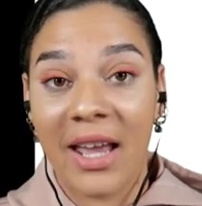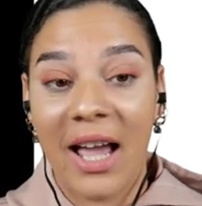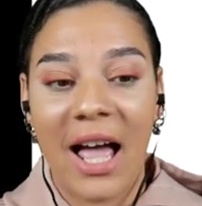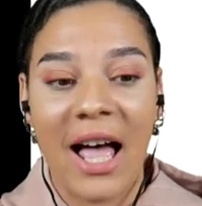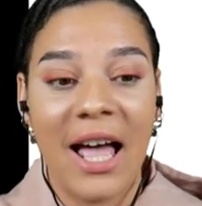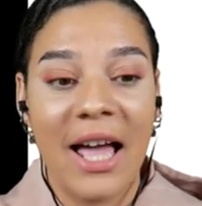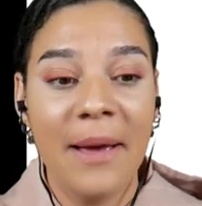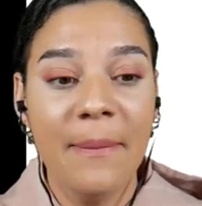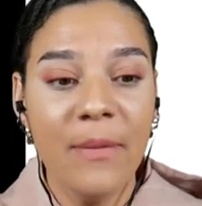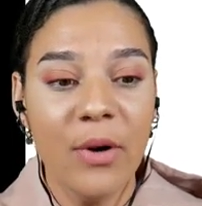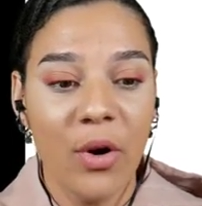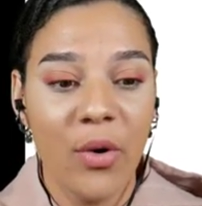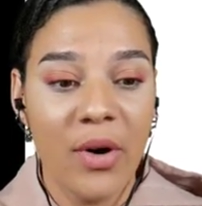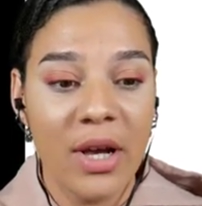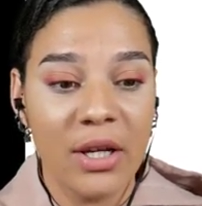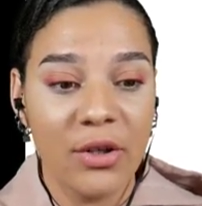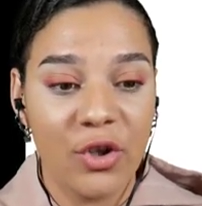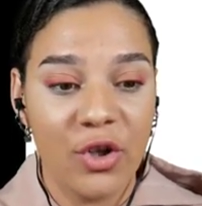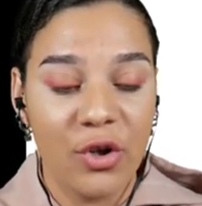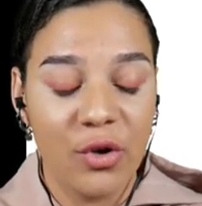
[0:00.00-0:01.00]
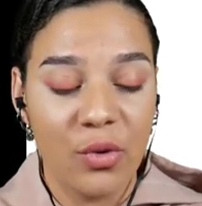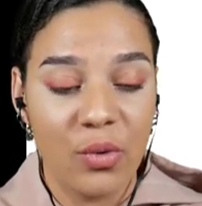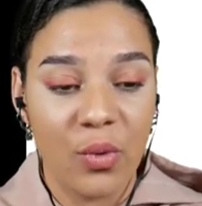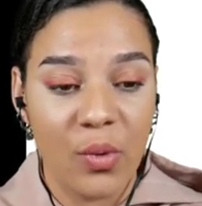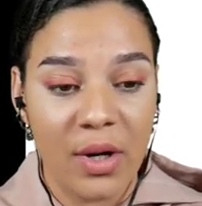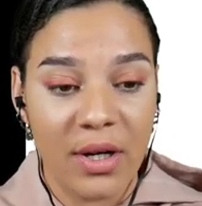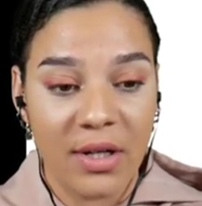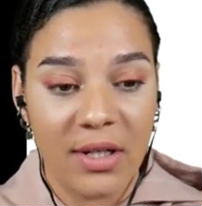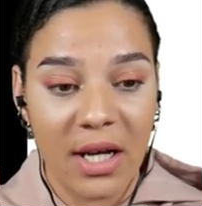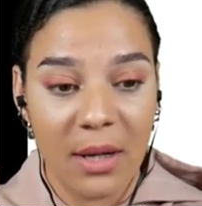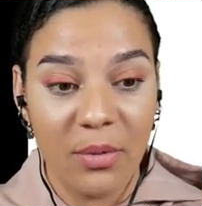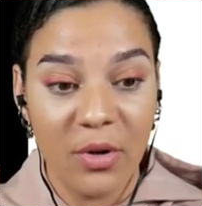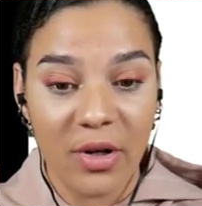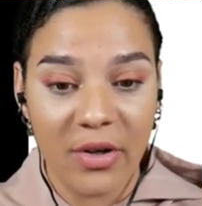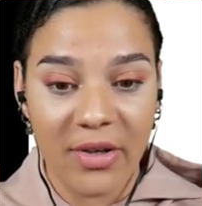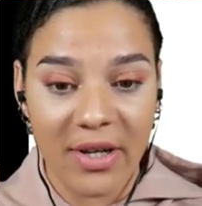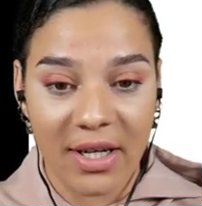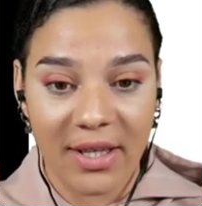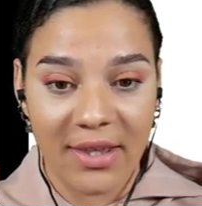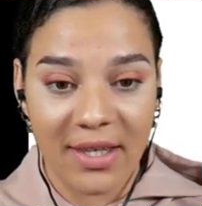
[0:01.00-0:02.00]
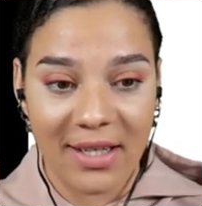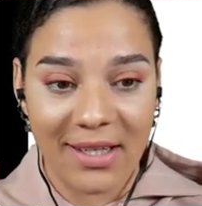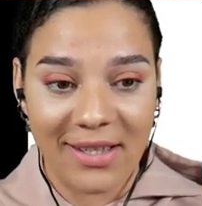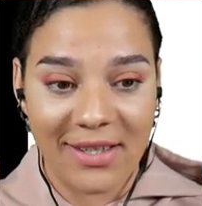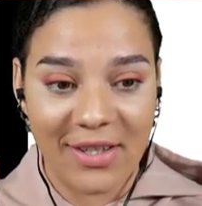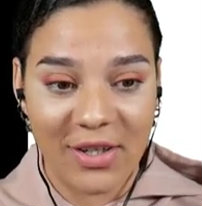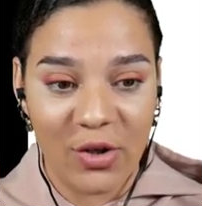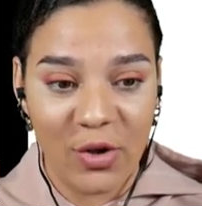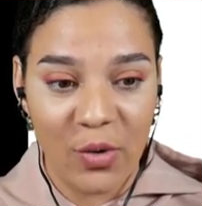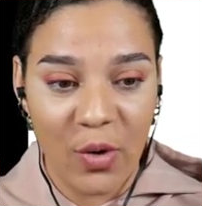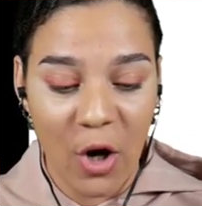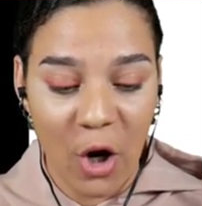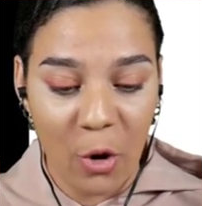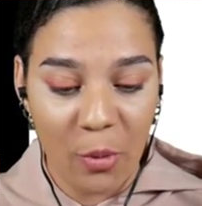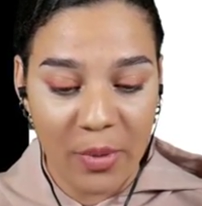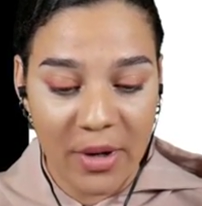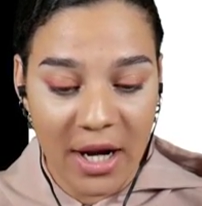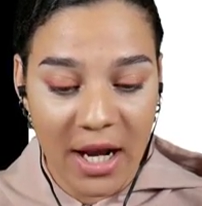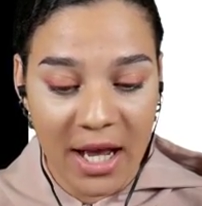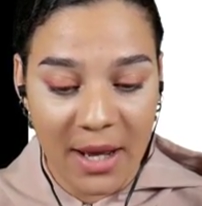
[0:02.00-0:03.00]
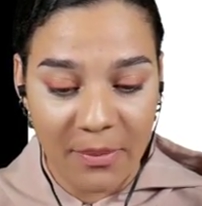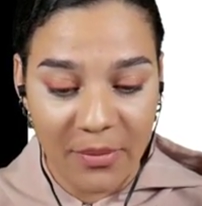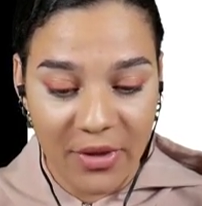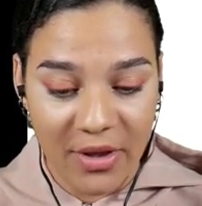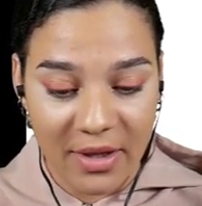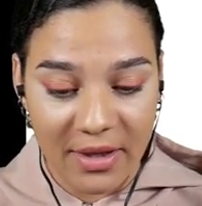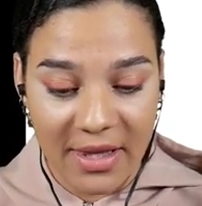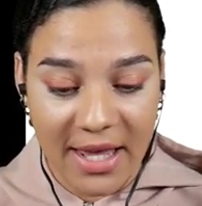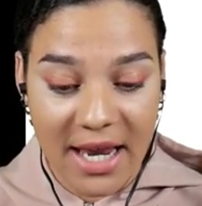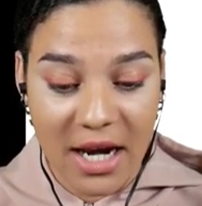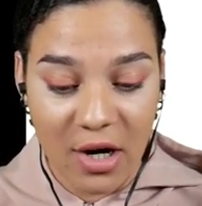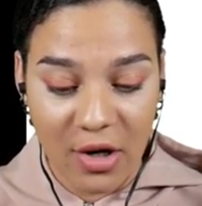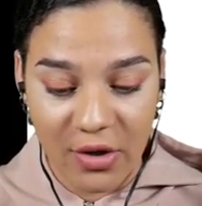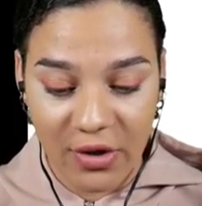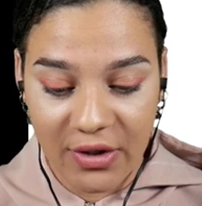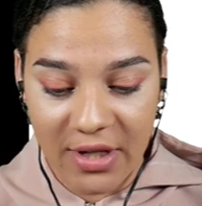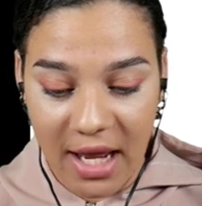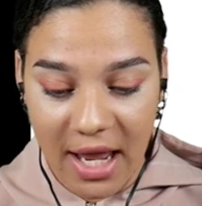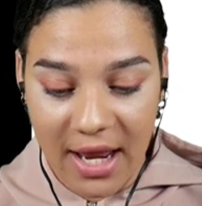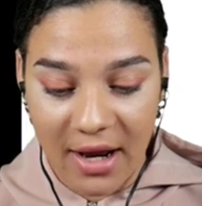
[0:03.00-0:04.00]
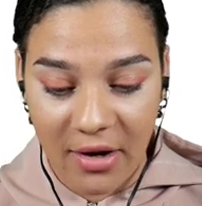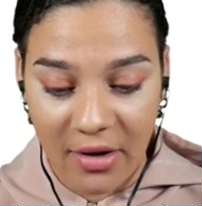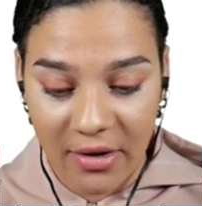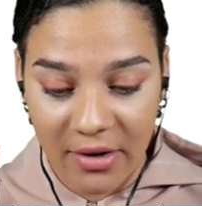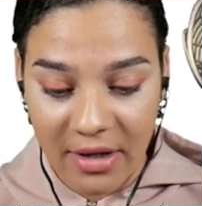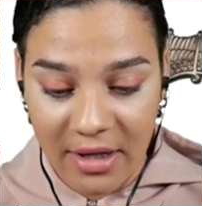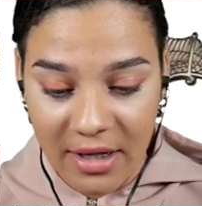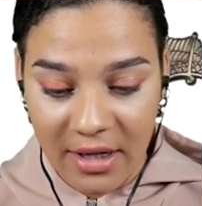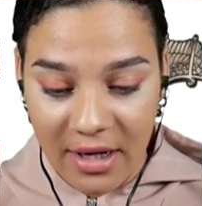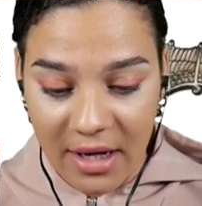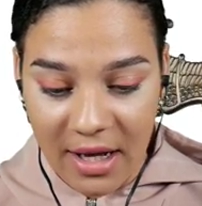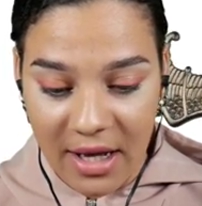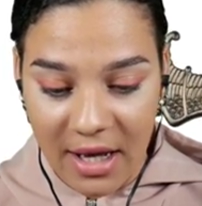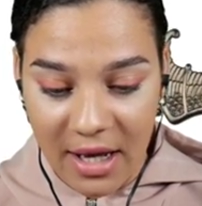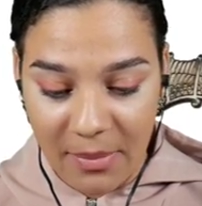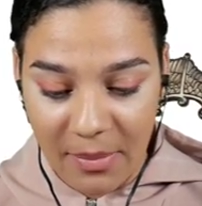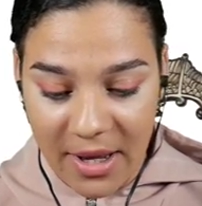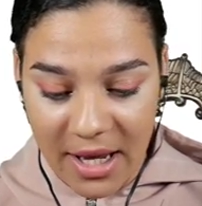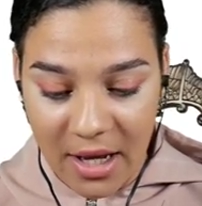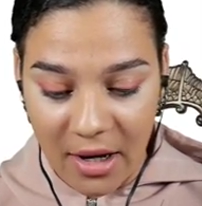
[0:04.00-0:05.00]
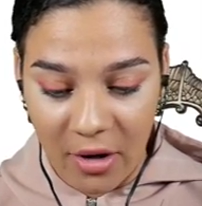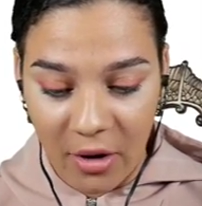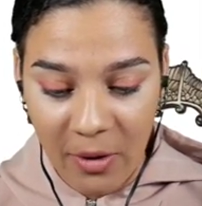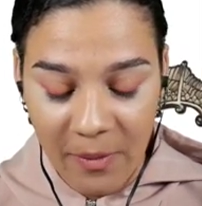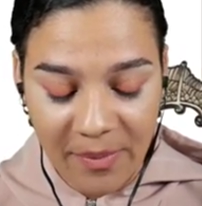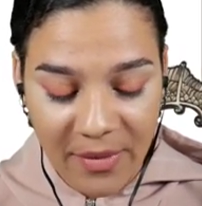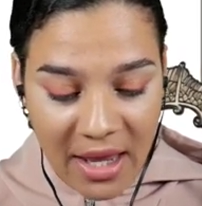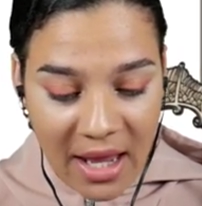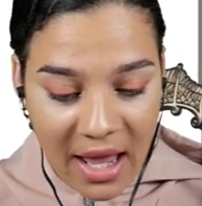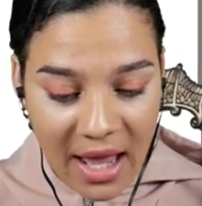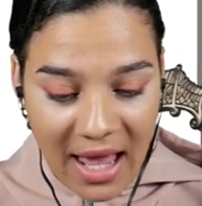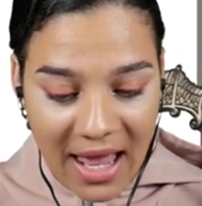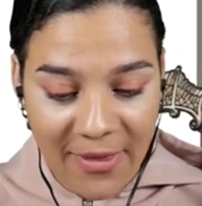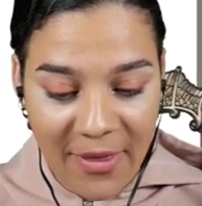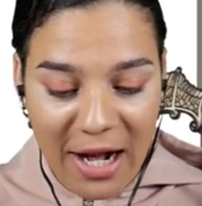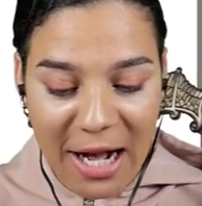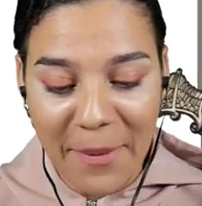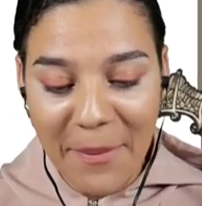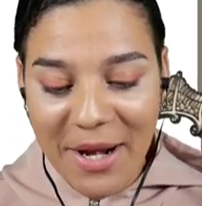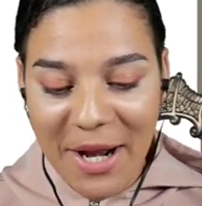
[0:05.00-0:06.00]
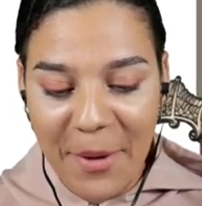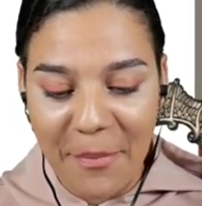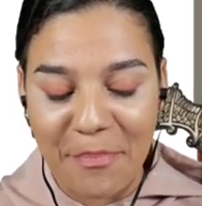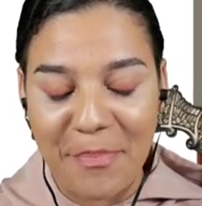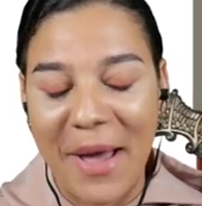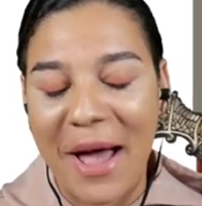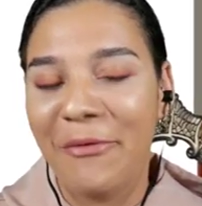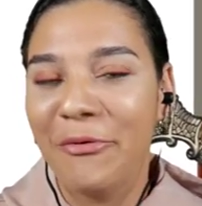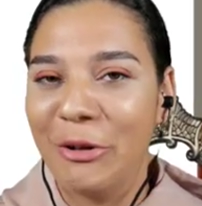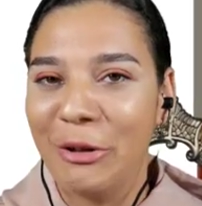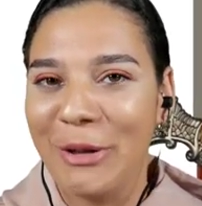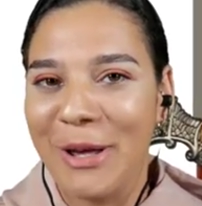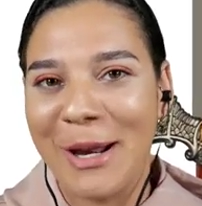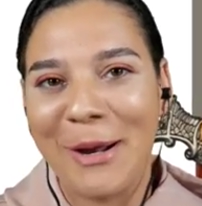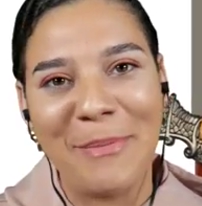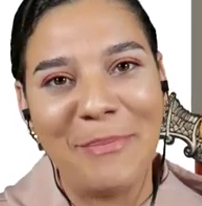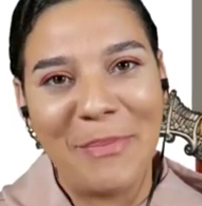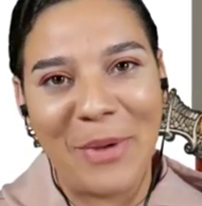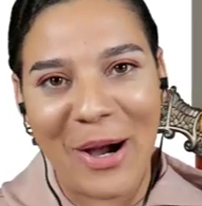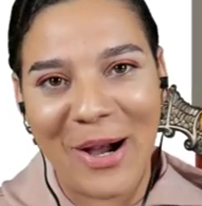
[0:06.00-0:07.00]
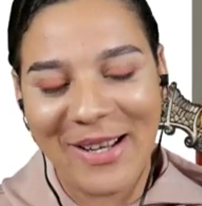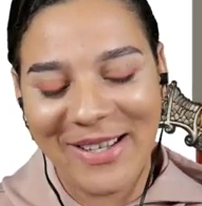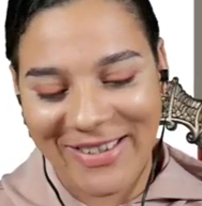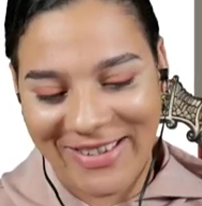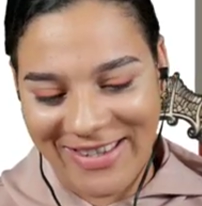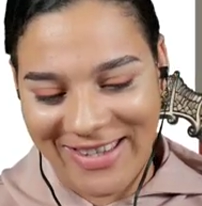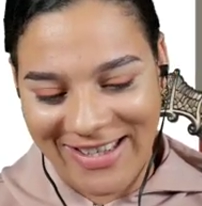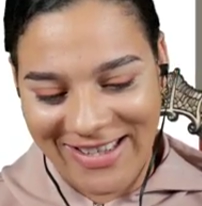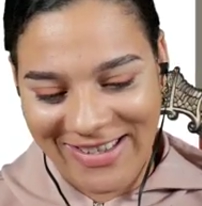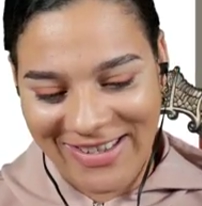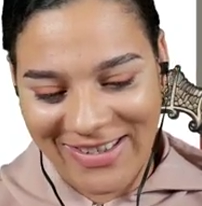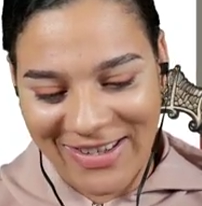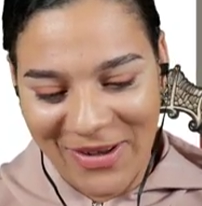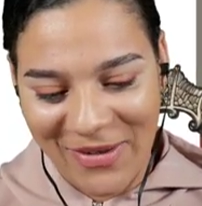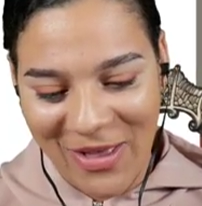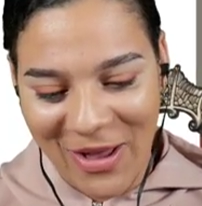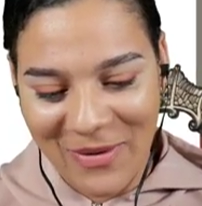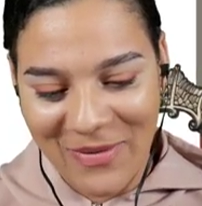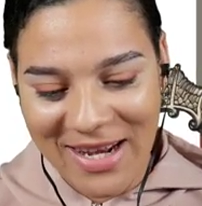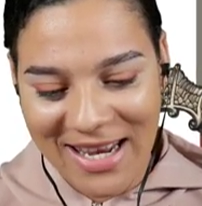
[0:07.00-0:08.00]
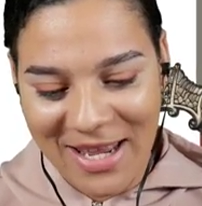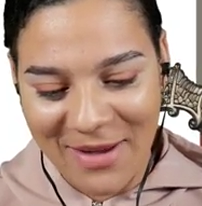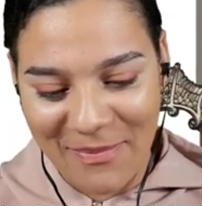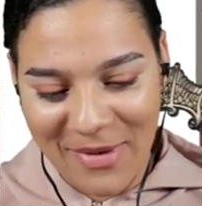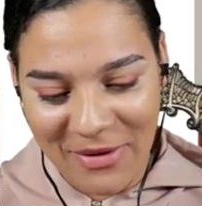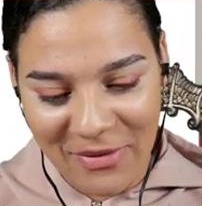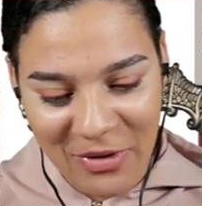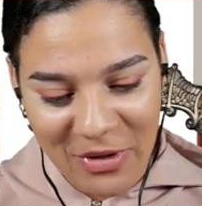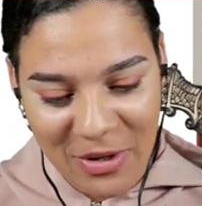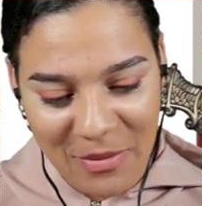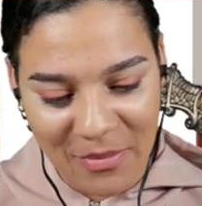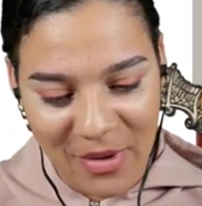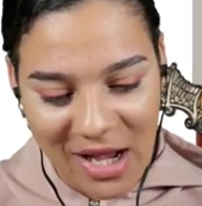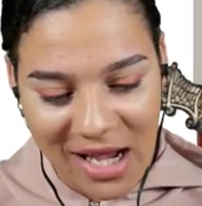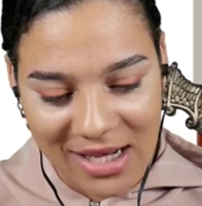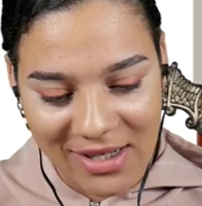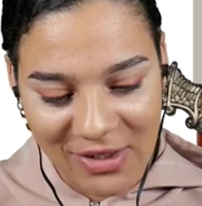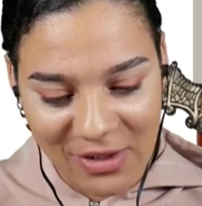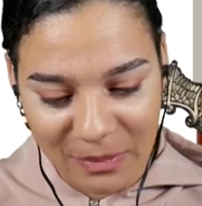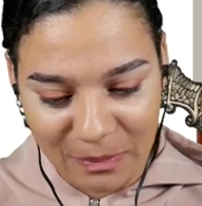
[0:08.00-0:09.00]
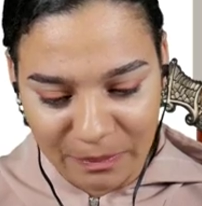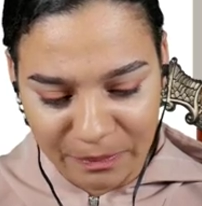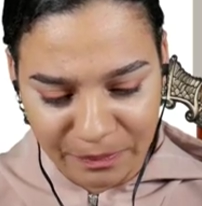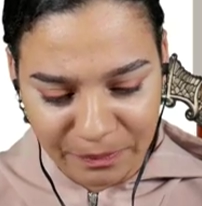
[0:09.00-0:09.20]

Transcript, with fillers: I'm going to double click this to open up the layer style uh, panel. And then I'm gonna bevel and emboss this. I'm gonna hit bevel and emboss,